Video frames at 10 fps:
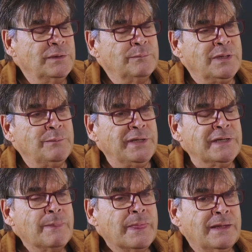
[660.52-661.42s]
public,
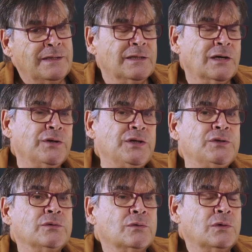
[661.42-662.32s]
and it go
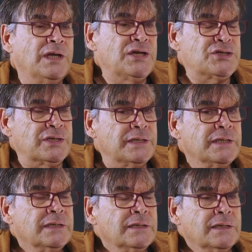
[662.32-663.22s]
into a collection,
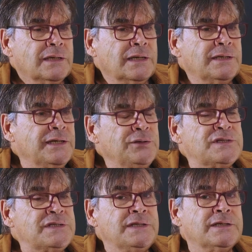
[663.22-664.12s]
and then you
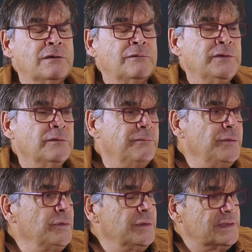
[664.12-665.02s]
see it after a
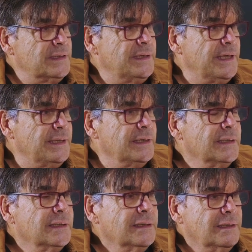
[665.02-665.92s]
few years again.
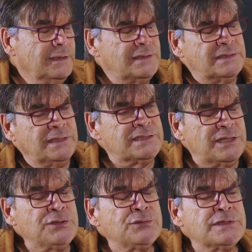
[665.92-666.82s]
It's
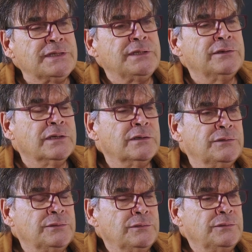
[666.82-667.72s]
interesting, you know,
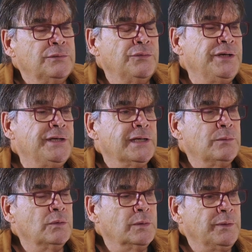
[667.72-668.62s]
to read
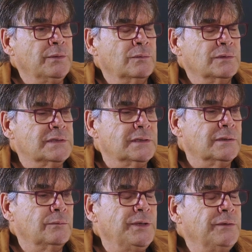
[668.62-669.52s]
that work because
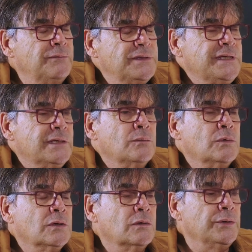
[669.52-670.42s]
when you physical
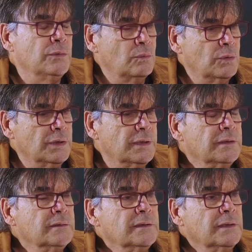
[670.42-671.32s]
work on your work,
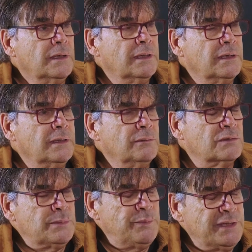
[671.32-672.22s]
your
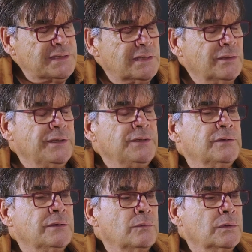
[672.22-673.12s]
spirits go
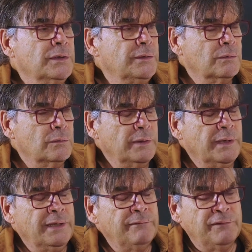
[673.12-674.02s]
into the work, your
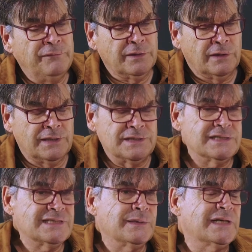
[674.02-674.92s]
everything. I can
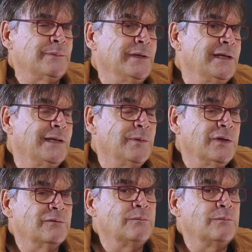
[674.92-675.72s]
just explain a little bit of